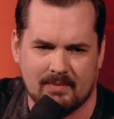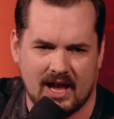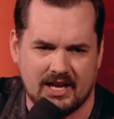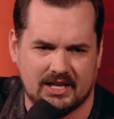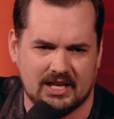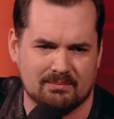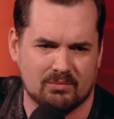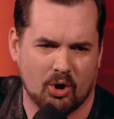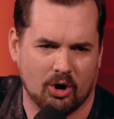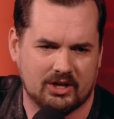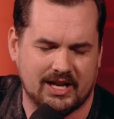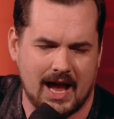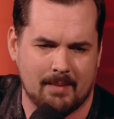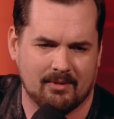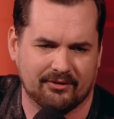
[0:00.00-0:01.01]
making it more
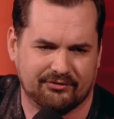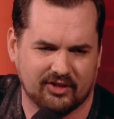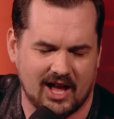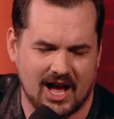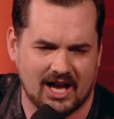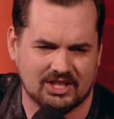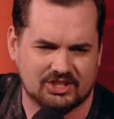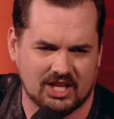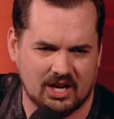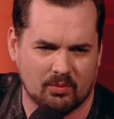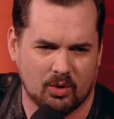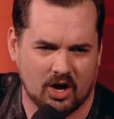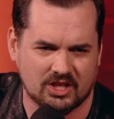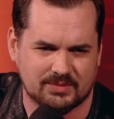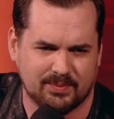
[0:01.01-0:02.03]
camouflaged than it
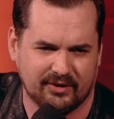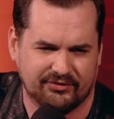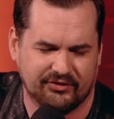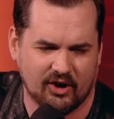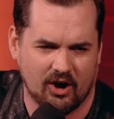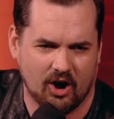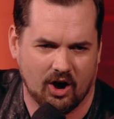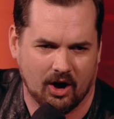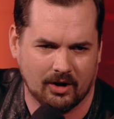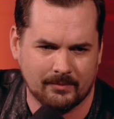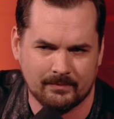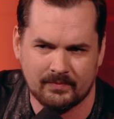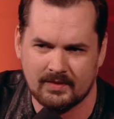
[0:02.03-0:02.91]
was before.